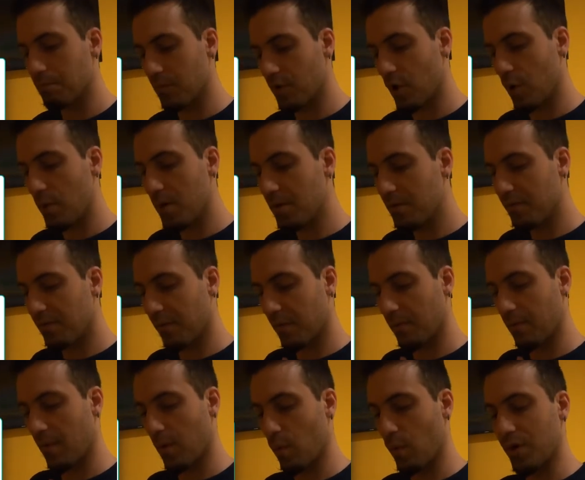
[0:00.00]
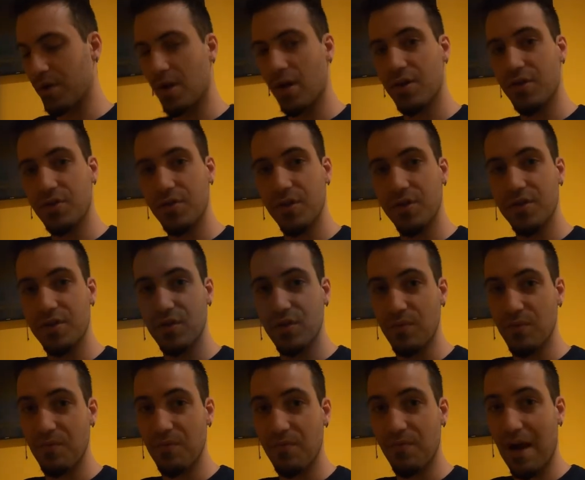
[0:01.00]
Going from 100 to
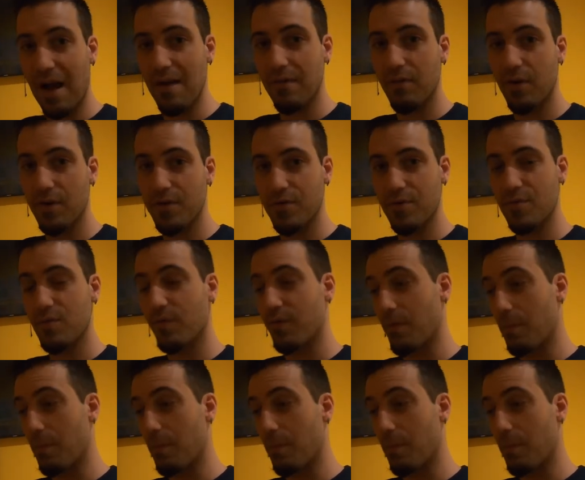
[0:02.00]
500 for